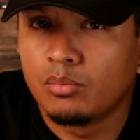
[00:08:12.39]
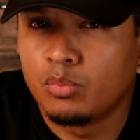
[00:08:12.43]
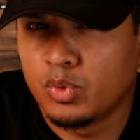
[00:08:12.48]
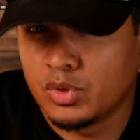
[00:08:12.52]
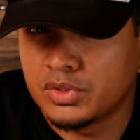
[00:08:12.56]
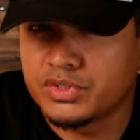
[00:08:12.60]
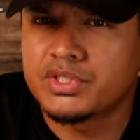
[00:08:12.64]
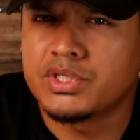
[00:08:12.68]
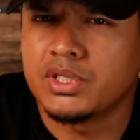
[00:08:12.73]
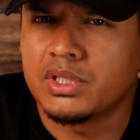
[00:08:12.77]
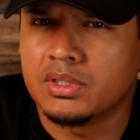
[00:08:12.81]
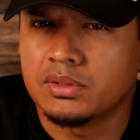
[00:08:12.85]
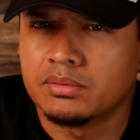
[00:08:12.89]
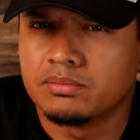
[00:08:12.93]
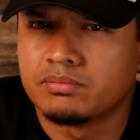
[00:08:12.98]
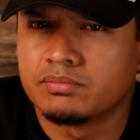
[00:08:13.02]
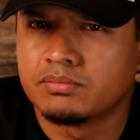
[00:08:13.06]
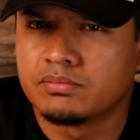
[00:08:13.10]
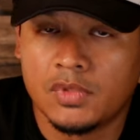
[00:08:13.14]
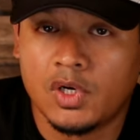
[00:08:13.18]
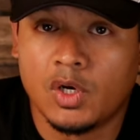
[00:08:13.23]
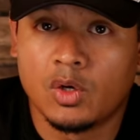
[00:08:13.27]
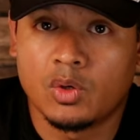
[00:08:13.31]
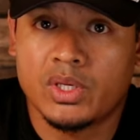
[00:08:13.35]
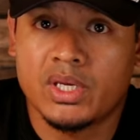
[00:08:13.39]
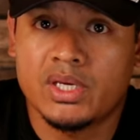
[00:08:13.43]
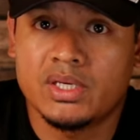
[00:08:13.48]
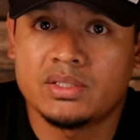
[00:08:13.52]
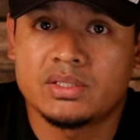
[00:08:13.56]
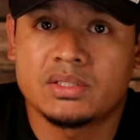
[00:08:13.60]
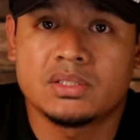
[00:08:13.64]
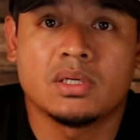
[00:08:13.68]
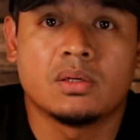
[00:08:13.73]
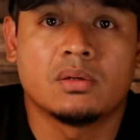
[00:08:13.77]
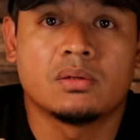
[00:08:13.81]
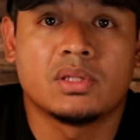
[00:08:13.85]
we'll see. Okay,
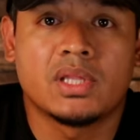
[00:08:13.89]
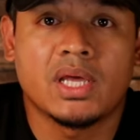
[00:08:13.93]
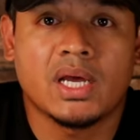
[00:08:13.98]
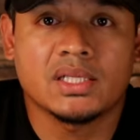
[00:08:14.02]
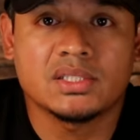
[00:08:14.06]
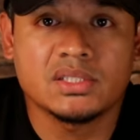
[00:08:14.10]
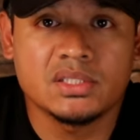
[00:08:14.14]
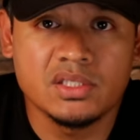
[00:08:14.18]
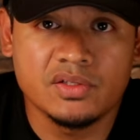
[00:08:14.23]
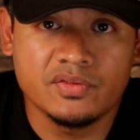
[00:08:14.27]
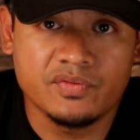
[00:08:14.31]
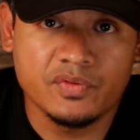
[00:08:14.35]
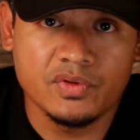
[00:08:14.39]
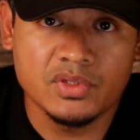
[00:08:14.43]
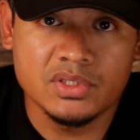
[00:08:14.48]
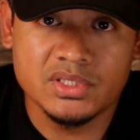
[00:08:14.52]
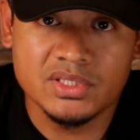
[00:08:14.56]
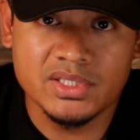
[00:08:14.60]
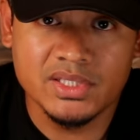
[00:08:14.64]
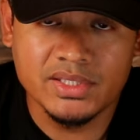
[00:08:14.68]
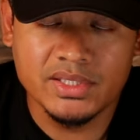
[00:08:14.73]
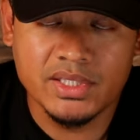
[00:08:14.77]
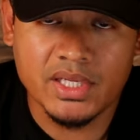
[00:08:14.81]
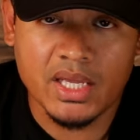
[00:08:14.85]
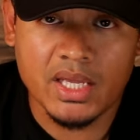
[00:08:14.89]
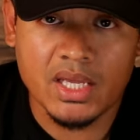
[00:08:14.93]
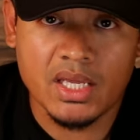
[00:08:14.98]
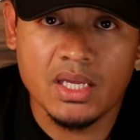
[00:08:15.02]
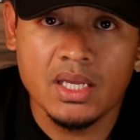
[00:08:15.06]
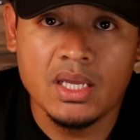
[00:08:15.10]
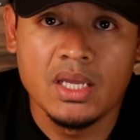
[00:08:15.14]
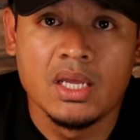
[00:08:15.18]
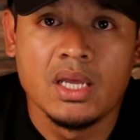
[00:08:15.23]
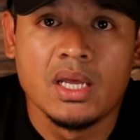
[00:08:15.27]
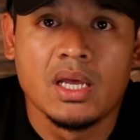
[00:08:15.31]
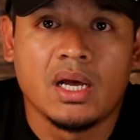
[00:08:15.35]
so that's it for
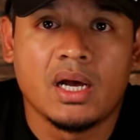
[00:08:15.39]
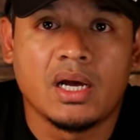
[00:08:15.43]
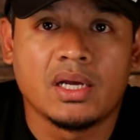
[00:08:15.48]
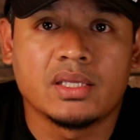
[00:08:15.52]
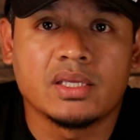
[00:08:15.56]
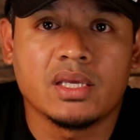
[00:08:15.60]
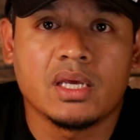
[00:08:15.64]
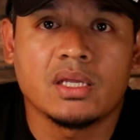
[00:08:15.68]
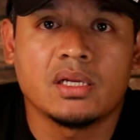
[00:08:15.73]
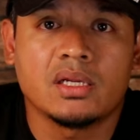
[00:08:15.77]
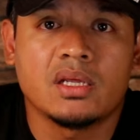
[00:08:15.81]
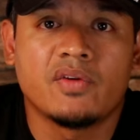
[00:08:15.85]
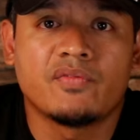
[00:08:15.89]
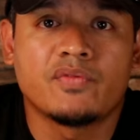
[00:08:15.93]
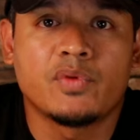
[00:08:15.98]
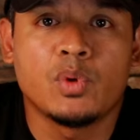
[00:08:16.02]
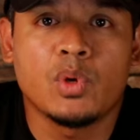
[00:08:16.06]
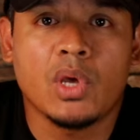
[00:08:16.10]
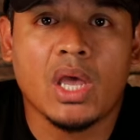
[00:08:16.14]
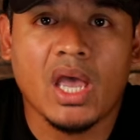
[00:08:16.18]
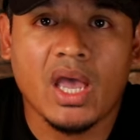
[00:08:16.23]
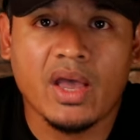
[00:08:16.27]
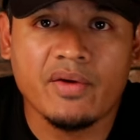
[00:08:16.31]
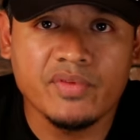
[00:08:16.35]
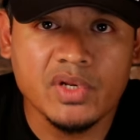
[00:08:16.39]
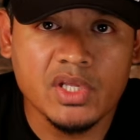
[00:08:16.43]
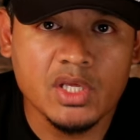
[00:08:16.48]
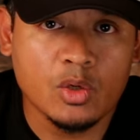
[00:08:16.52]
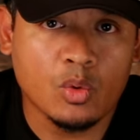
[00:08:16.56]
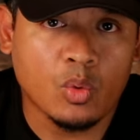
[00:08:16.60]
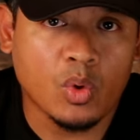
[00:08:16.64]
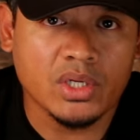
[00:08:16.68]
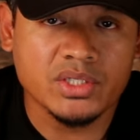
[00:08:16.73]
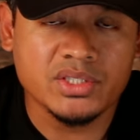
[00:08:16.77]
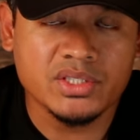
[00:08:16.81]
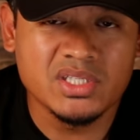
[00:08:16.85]
today. Again, if you have any
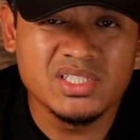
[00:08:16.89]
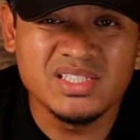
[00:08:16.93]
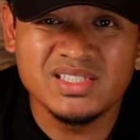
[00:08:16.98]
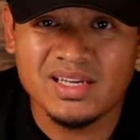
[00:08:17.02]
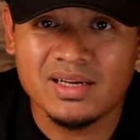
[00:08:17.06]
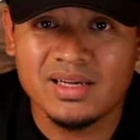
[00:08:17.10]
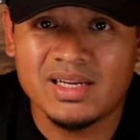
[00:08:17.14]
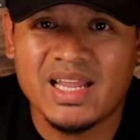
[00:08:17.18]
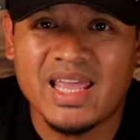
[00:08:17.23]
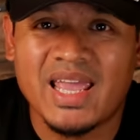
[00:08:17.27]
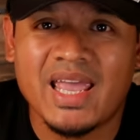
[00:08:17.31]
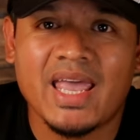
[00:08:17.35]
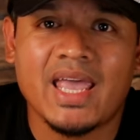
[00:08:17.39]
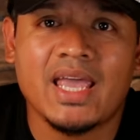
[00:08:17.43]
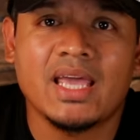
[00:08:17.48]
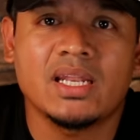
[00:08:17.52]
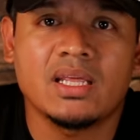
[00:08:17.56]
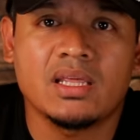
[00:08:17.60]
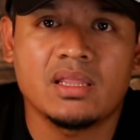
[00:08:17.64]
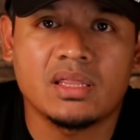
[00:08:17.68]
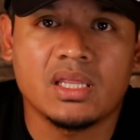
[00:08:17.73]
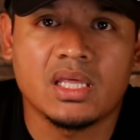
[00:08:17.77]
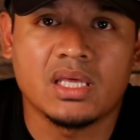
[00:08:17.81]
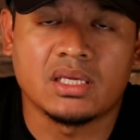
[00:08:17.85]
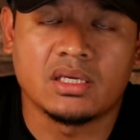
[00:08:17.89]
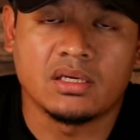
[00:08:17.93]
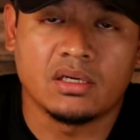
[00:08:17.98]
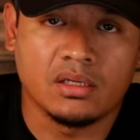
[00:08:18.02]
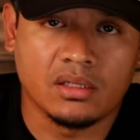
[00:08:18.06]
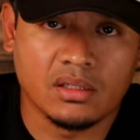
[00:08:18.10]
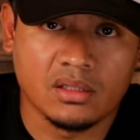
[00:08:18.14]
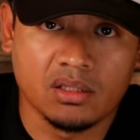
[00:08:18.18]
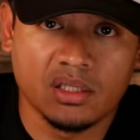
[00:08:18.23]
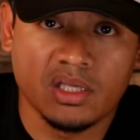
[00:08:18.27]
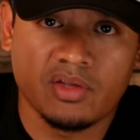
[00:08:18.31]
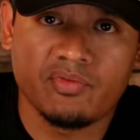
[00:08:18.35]
questions on anything,
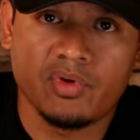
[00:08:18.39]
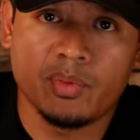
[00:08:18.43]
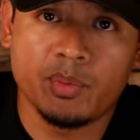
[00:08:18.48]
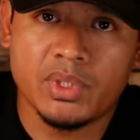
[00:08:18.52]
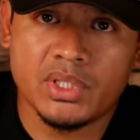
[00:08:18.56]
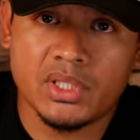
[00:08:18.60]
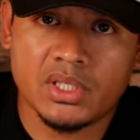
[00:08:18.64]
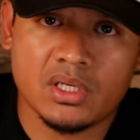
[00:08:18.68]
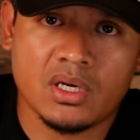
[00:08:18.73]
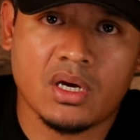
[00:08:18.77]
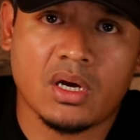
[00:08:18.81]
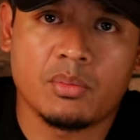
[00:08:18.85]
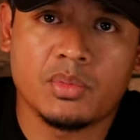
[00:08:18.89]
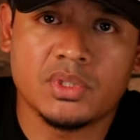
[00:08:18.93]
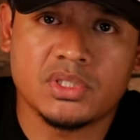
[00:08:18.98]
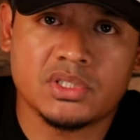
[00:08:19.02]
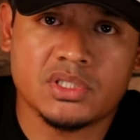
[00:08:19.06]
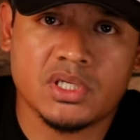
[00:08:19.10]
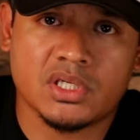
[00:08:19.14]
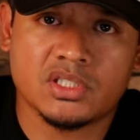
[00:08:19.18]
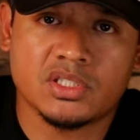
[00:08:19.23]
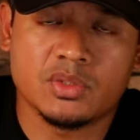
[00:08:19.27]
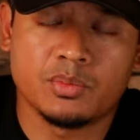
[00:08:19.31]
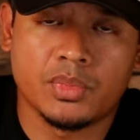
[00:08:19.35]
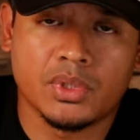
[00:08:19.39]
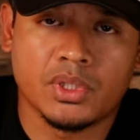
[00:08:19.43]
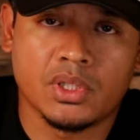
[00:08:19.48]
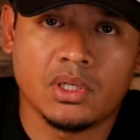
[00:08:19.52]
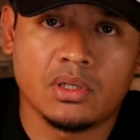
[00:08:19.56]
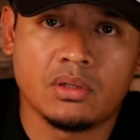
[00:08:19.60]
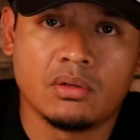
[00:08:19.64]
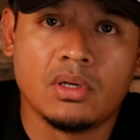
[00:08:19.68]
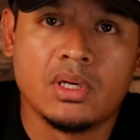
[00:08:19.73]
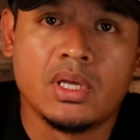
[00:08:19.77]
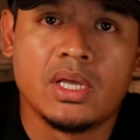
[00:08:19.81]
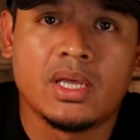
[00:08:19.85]
leave them in the comment section
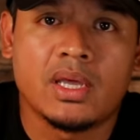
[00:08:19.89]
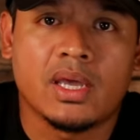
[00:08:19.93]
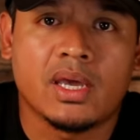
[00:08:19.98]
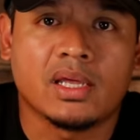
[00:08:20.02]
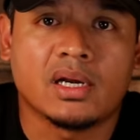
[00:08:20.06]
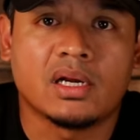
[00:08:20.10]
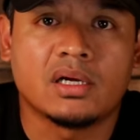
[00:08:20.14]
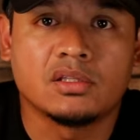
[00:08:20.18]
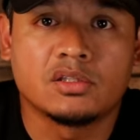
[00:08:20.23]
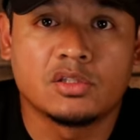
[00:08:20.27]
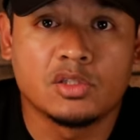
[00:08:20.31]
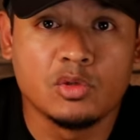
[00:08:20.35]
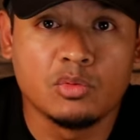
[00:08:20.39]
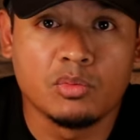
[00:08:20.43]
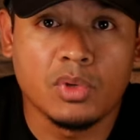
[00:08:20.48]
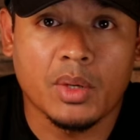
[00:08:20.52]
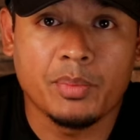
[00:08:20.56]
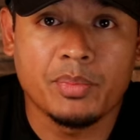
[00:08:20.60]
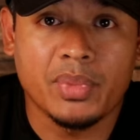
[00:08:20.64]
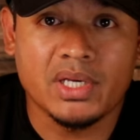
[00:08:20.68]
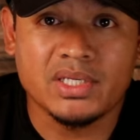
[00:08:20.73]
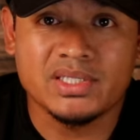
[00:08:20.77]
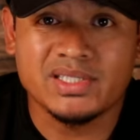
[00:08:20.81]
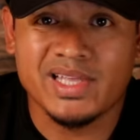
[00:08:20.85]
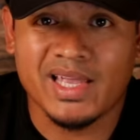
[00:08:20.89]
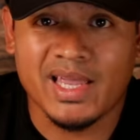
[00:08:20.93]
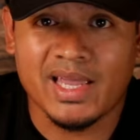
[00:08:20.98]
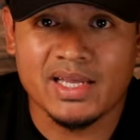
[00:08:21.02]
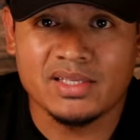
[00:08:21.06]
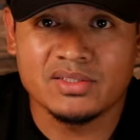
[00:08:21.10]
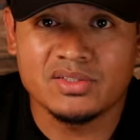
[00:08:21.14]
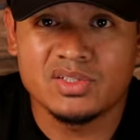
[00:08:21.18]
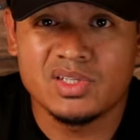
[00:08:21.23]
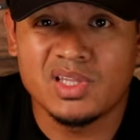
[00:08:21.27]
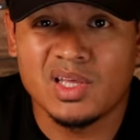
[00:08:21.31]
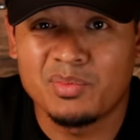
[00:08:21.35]
below and I'll do my best to
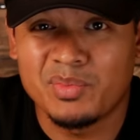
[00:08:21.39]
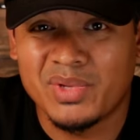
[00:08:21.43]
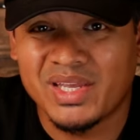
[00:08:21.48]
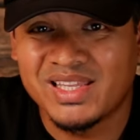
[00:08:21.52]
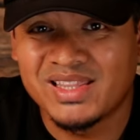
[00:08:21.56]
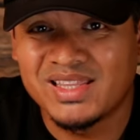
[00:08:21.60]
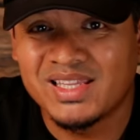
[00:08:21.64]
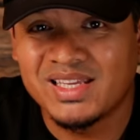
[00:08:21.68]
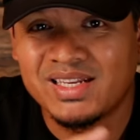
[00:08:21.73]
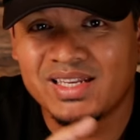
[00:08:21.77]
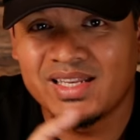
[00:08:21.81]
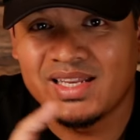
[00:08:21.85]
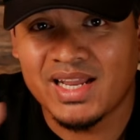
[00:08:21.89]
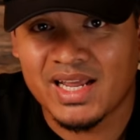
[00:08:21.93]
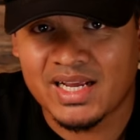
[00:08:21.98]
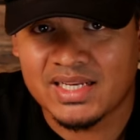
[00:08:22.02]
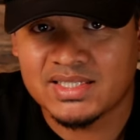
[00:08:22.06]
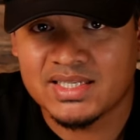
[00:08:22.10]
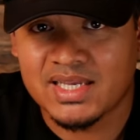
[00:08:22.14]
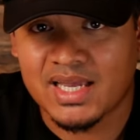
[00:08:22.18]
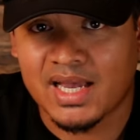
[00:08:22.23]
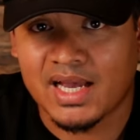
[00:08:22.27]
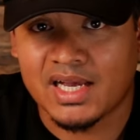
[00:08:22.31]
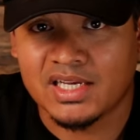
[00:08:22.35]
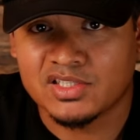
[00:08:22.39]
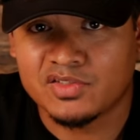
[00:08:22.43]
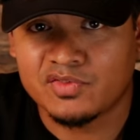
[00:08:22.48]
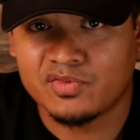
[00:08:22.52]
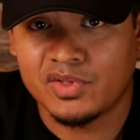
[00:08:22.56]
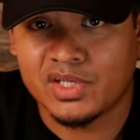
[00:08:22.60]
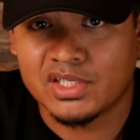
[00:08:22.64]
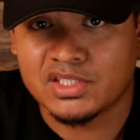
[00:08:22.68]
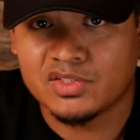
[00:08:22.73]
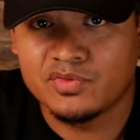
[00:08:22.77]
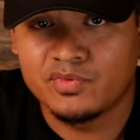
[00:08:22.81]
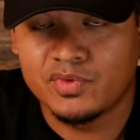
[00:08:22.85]
answer them in the next Ask
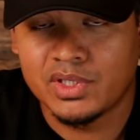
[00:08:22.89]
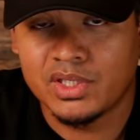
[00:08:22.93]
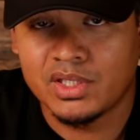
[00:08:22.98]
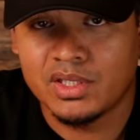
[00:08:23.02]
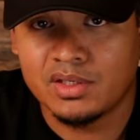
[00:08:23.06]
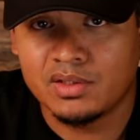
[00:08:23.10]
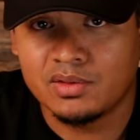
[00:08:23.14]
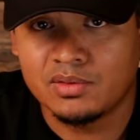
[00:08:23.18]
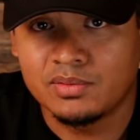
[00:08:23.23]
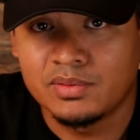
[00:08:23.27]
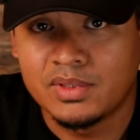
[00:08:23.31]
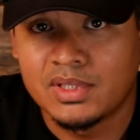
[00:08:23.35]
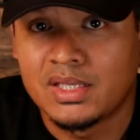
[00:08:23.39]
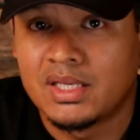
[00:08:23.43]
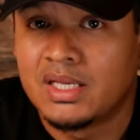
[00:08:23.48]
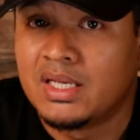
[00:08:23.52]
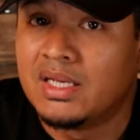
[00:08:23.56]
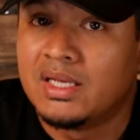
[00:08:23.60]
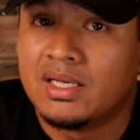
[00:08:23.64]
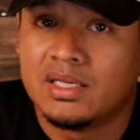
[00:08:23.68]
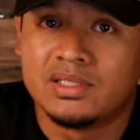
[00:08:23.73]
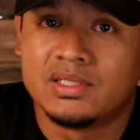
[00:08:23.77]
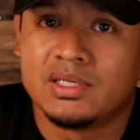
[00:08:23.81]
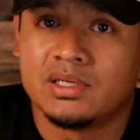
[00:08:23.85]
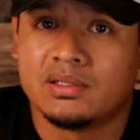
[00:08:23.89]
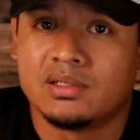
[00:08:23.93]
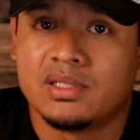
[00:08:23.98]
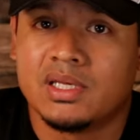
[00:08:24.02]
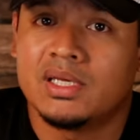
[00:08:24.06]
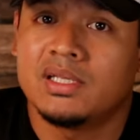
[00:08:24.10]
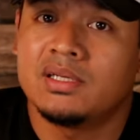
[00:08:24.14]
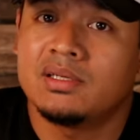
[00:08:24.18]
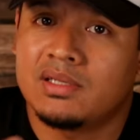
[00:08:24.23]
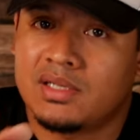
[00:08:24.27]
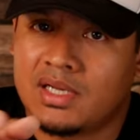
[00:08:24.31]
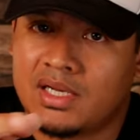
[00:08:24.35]
Flexx video. Until
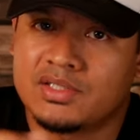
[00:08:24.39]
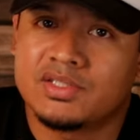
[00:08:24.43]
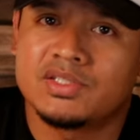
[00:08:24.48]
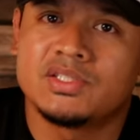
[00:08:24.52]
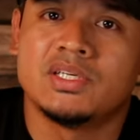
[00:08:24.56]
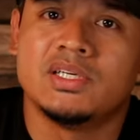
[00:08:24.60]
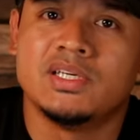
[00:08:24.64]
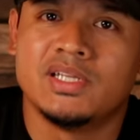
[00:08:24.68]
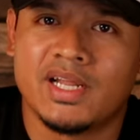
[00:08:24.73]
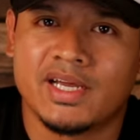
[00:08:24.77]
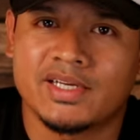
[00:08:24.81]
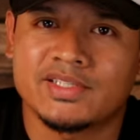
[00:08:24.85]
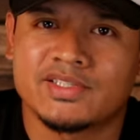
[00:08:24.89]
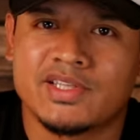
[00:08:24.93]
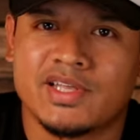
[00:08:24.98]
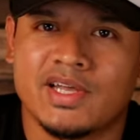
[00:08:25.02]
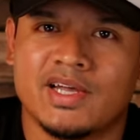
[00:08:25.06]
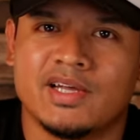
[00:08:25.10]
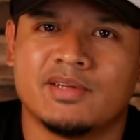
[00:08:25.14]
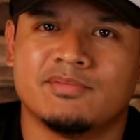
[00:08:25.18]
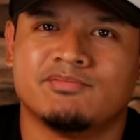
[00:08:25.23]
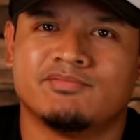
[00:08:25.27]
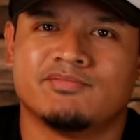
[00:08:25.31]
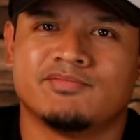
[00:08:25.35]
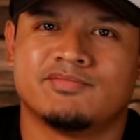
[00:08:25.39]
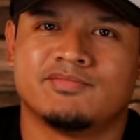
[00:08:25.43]
then, I'll see you next time.